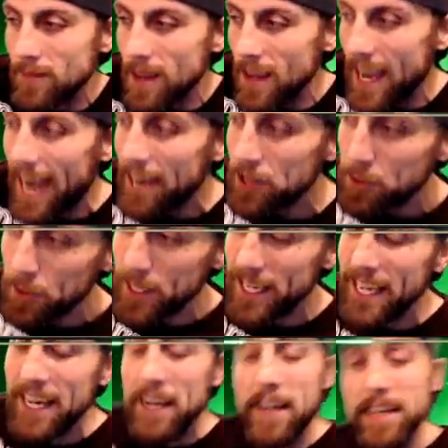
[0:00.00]
Actually,
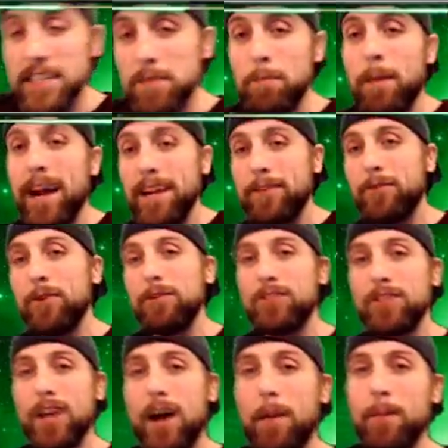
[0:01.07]
it's
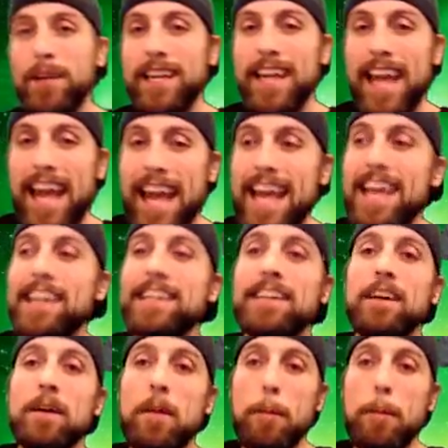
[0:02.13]
microscopic and